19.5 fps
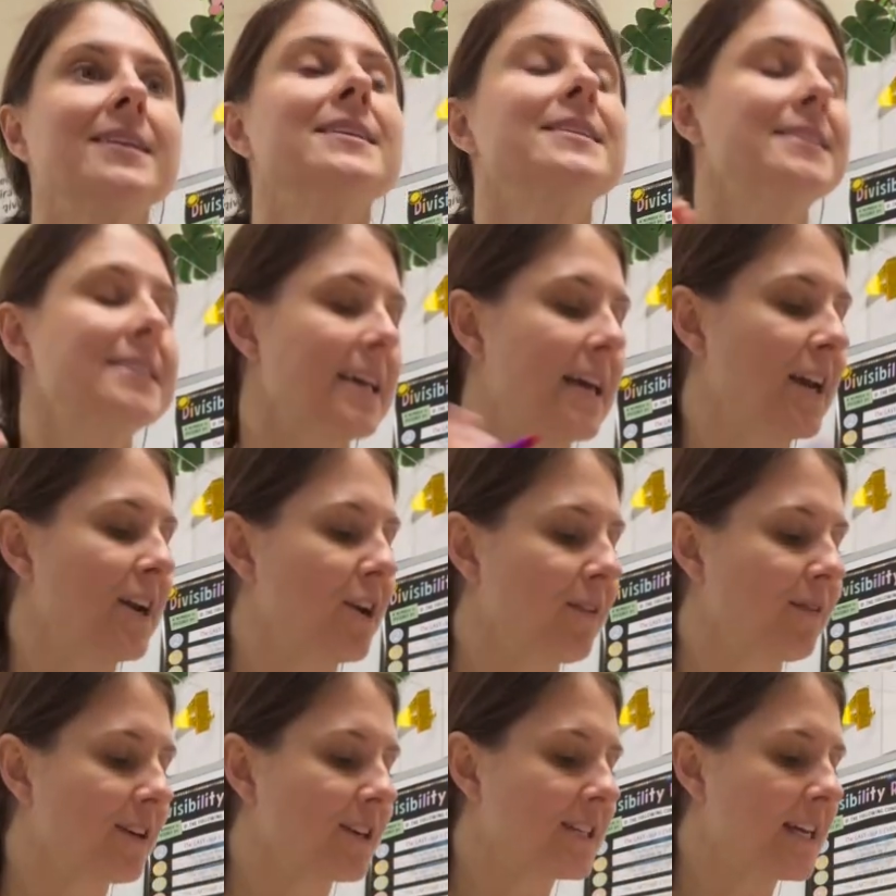10
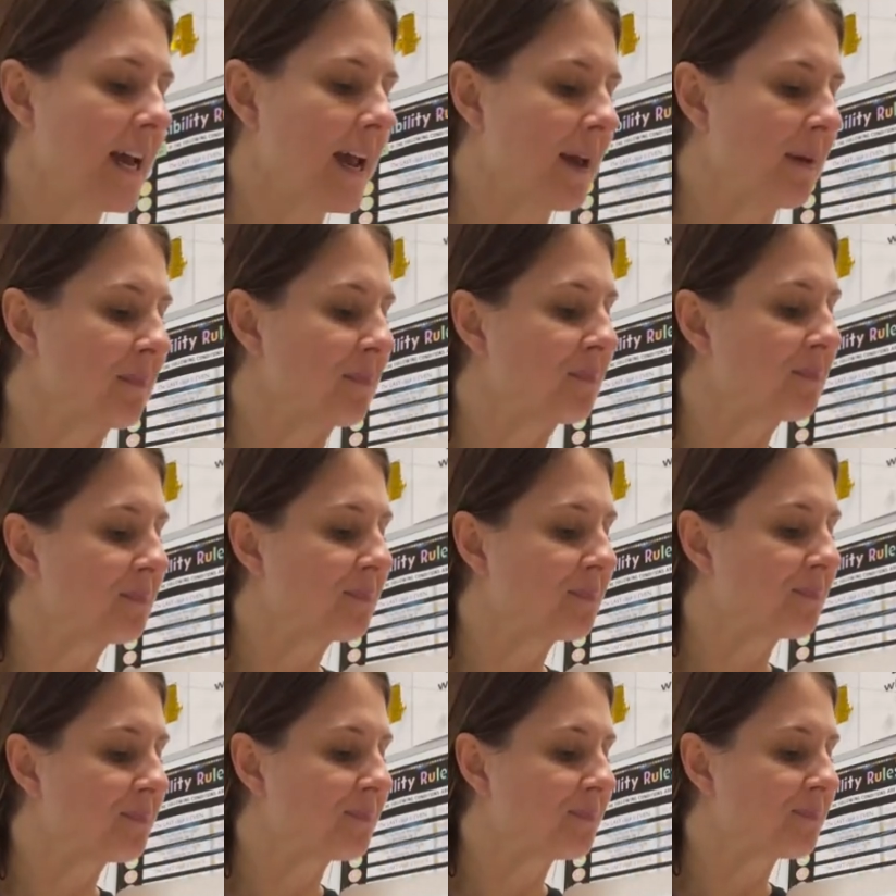over 10.
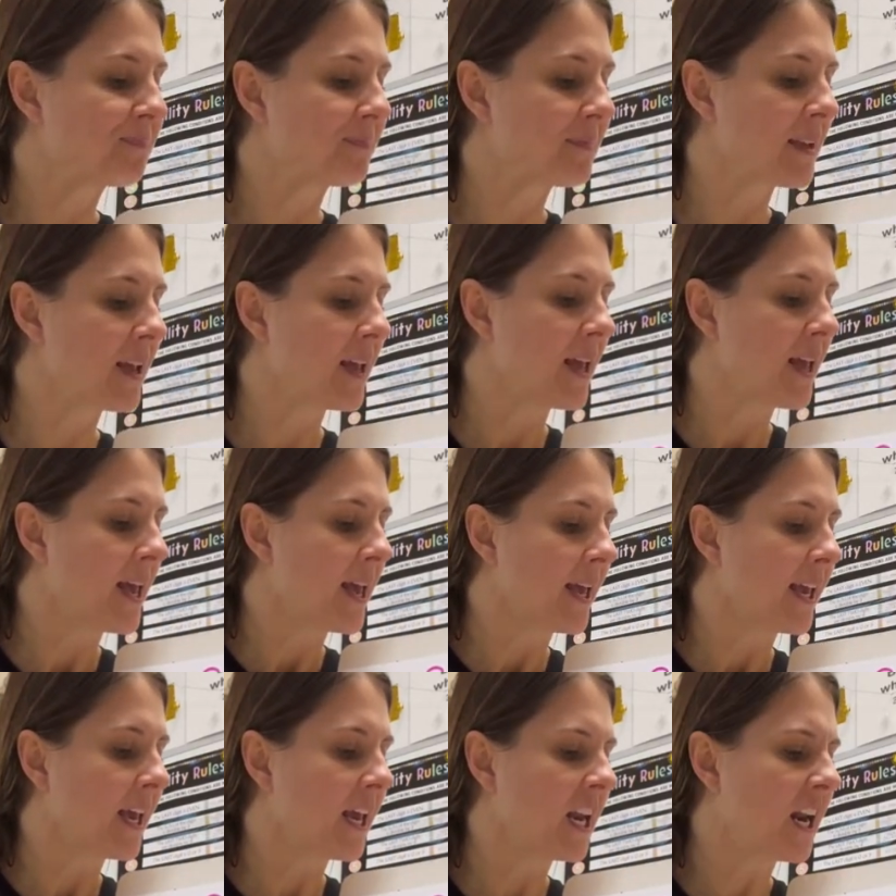
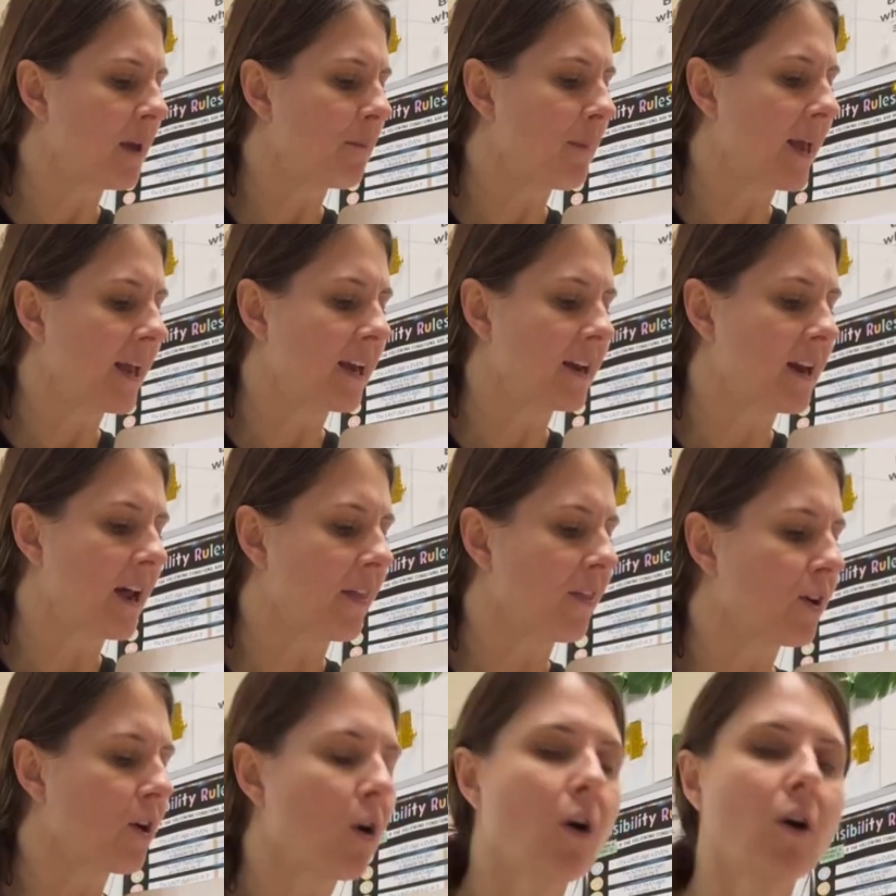Can I make
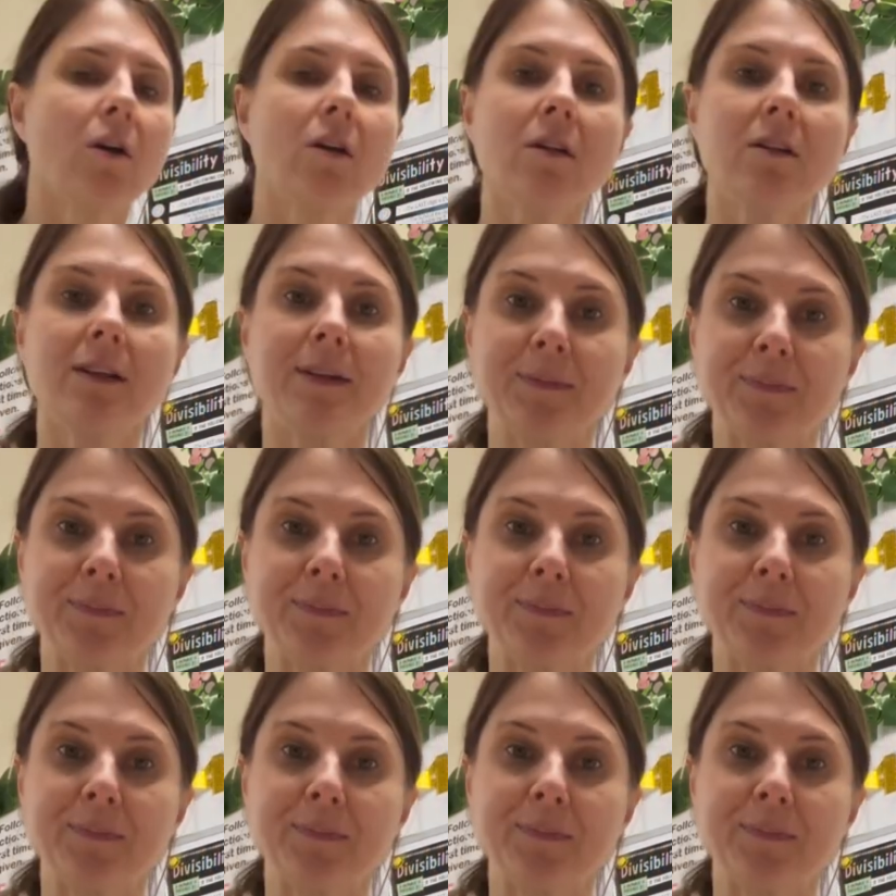another whole?